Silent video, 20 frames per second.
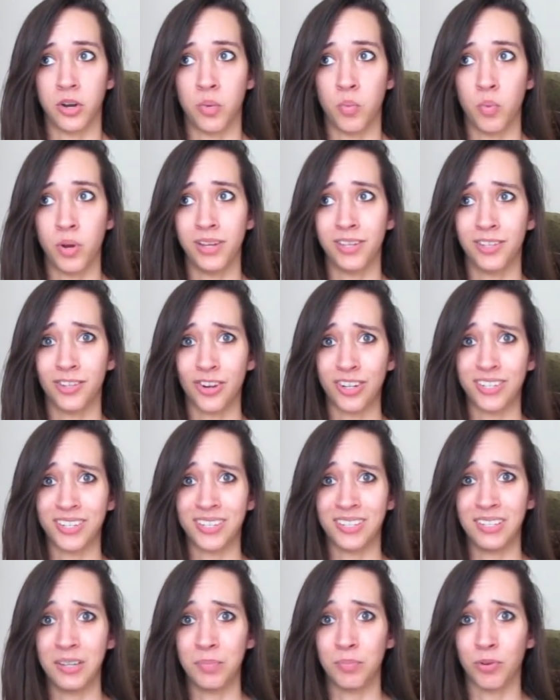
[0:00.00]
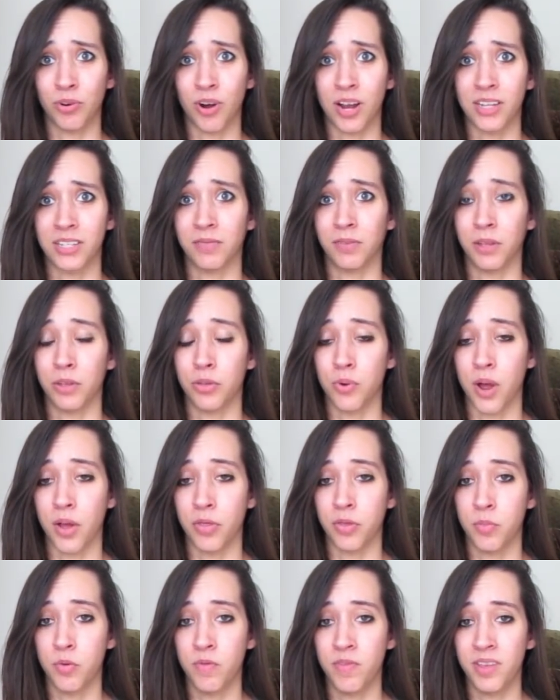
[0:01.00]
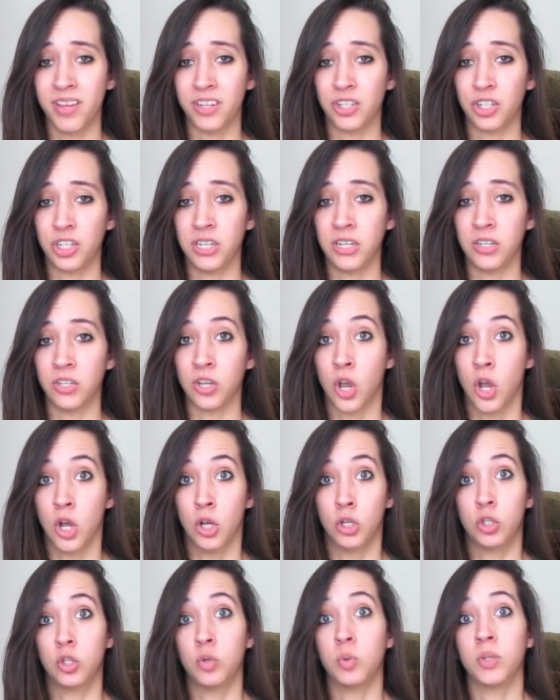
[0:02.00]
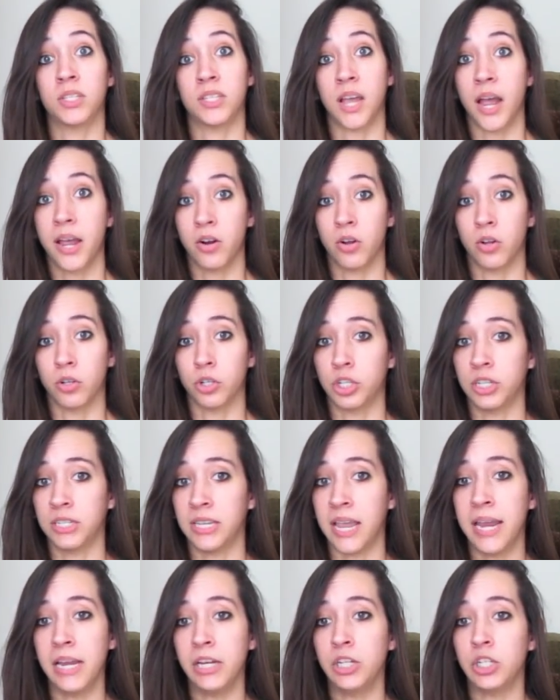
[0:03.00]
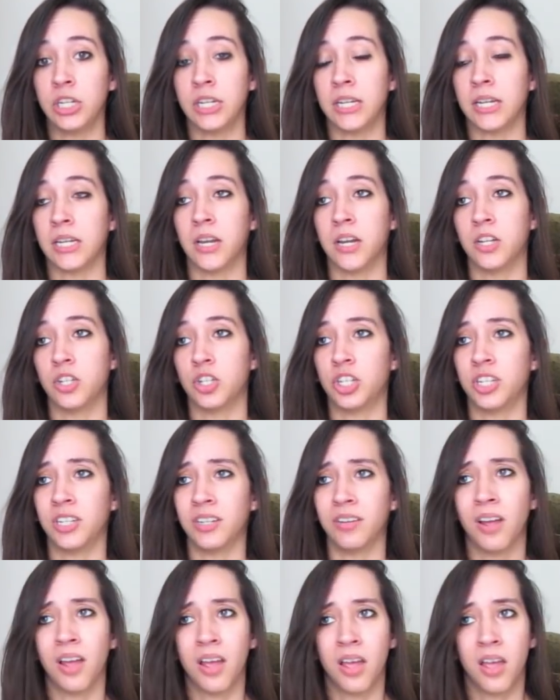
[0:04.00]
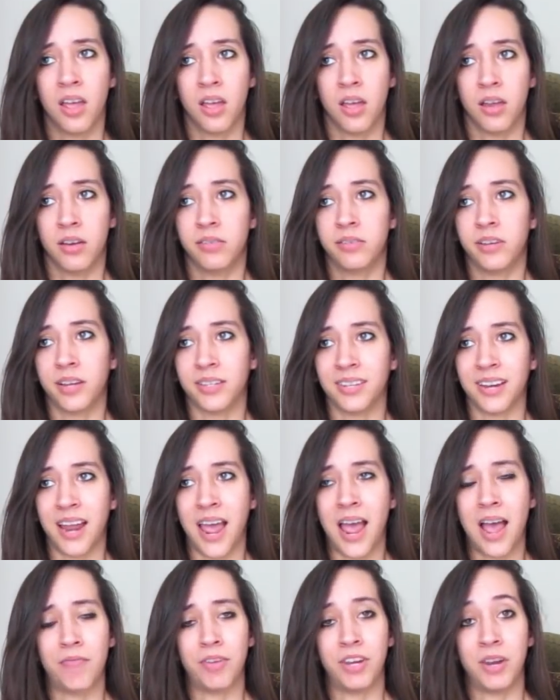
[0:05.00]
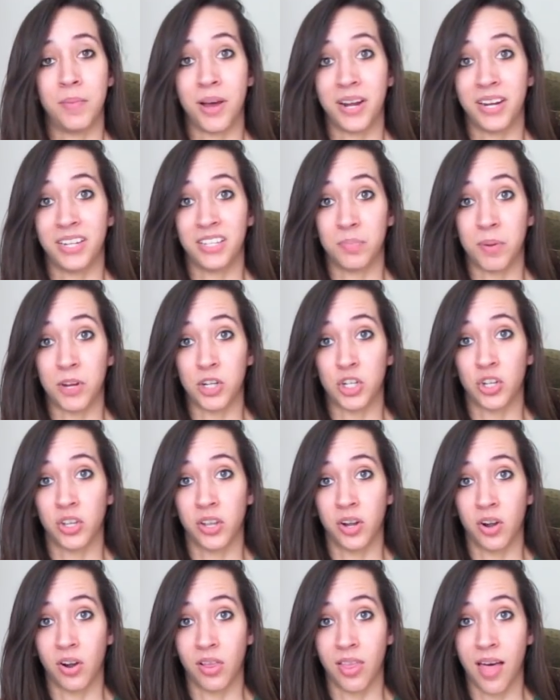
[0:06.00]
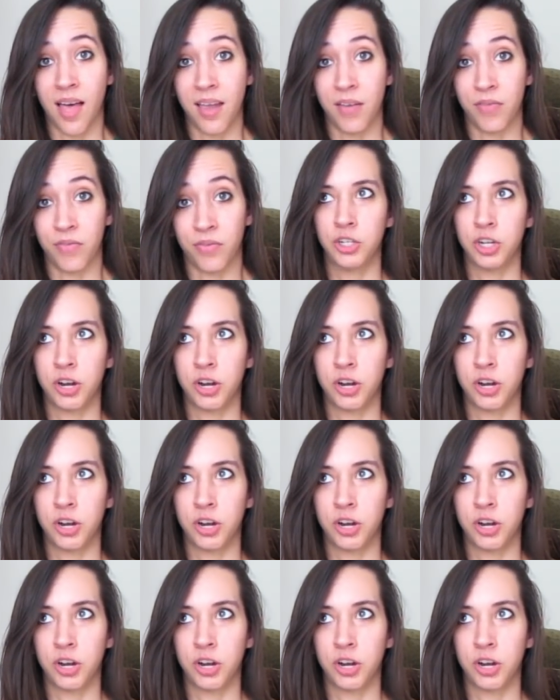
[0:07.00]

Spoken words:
And we start to see progressively throughout the movie that she is suicidal. She's aging and she doesn't have anybody special in her life.